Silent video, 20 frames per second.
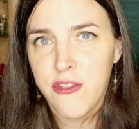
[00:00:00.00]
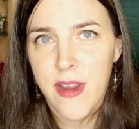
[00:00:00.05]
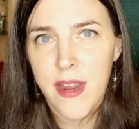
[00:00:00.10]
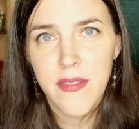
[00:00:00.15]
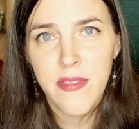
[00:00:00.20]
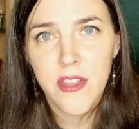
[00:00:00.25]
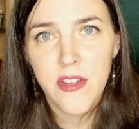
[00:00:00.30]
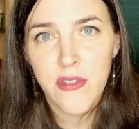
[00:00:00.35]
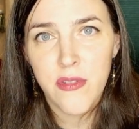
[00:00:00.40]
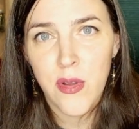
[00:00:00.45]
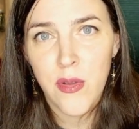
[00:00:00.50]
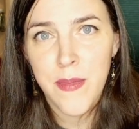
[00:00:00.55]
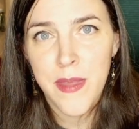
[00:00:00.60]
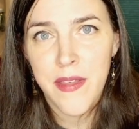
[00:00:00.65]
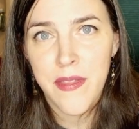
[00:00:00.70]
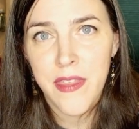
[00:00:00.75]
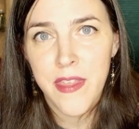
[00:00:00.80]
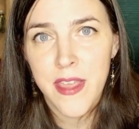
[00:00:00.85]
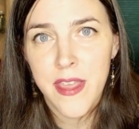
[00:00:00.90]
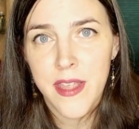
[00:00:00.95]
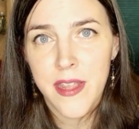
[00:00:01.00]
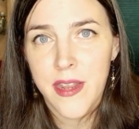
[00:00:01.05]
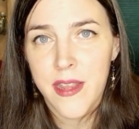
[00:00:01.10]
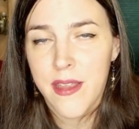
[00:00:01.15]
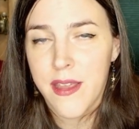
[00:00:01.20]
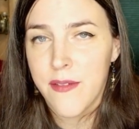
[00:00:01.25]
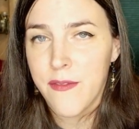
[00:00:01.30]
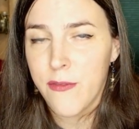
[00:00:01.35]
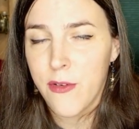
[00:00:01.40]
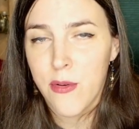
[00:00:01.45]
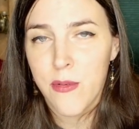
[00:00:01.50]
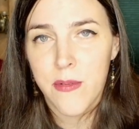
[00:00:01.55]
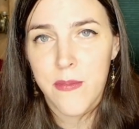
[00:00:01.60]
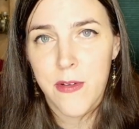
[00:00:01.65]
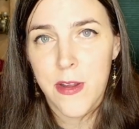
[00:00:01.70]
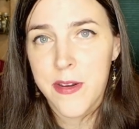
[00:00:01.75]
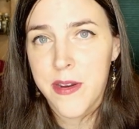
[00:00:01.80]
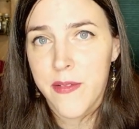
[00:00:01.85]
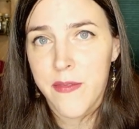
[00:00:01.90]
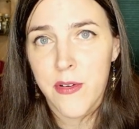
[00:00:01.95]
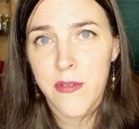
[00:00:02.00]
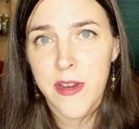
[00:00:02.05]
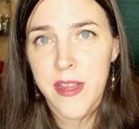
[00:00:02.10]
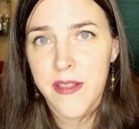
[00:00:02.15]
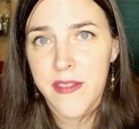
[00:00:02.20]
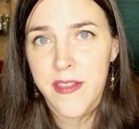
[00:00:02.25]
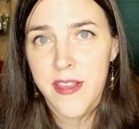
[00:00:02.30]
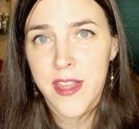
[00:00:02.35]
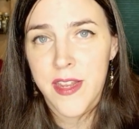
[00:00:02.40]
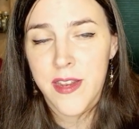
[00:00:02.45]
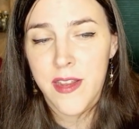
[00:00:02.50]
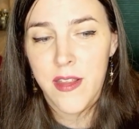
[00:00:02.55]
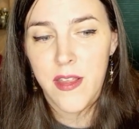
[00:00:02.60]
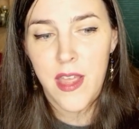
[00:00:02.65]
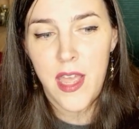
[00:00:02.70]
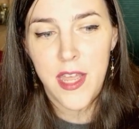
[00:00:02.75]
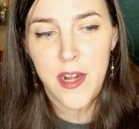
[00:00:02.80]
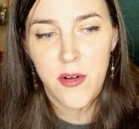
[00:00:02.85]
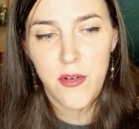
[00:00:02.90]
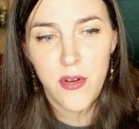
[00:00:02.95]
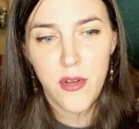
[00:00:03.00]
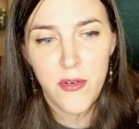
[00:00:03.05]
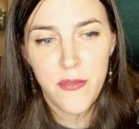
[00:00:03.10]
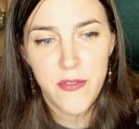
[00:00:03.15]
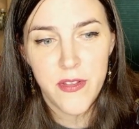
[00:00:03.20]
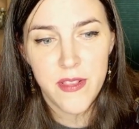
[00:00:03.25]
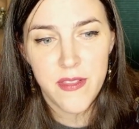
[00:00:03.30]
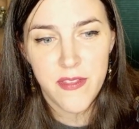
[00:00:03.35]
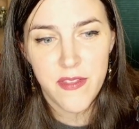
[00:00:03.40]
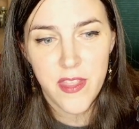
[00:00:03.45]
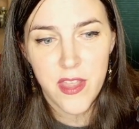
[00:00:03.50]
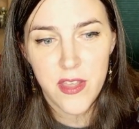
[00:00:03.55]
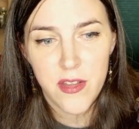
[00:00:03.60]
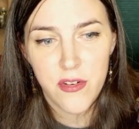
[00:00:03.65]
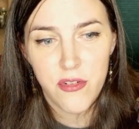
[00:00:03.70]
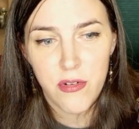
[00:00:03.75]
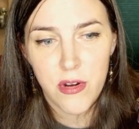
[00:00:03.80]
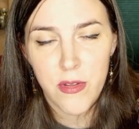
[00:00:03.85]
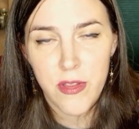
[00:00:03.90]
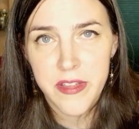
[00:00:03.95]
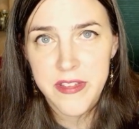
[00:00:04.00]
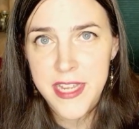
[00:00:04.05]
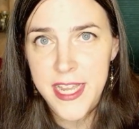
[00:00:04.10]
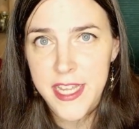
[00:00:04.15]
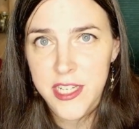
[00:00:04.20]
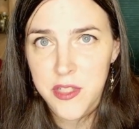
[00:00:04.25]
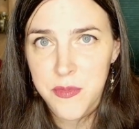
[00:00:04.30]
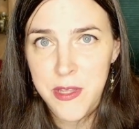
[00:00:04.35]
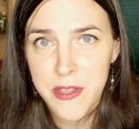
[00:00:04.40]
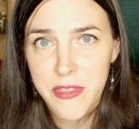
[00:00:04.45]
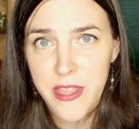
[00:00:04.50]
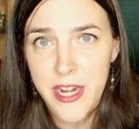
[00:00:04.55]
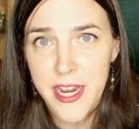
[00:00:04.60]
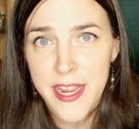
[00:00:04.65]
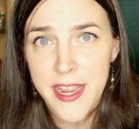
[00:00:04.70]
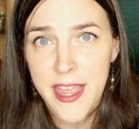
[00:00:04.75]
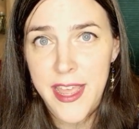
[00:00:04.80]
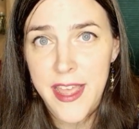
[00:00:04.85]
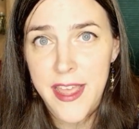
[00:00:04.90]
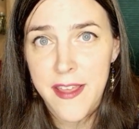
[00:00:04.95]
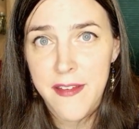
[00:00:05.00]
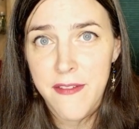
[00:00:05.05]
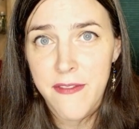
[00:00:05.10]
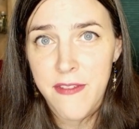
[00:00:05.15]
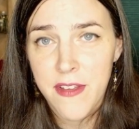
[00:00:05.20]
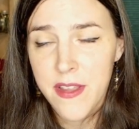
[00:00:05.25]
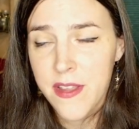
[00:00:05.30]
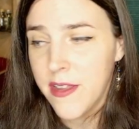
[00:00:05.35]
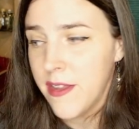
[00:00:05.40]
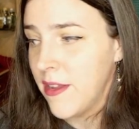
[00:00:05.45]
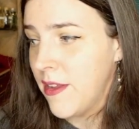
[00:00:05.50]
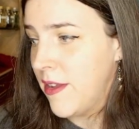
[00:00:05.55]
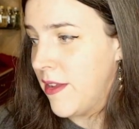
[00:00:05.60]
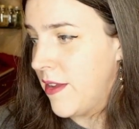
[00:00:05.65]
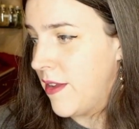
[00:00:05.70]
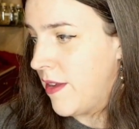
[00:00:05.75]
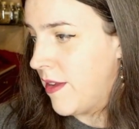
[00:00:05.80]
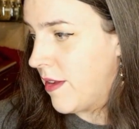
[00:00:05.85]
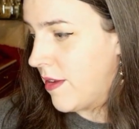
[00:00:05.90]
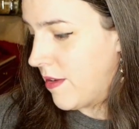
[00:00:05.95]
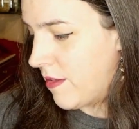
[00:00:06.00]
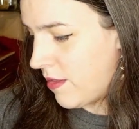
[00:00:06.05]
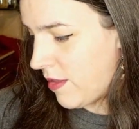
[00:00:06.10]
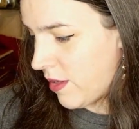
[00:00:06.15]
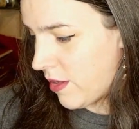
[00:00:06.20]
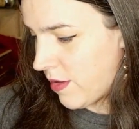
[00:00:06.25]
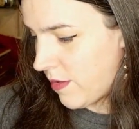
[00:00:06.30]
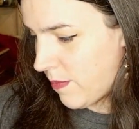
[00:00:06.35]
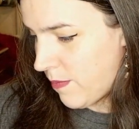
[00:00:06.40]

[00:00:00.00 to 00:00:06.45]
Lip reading: the drill method for whatever reason. I don't know if it's the drill attachment that I have. Let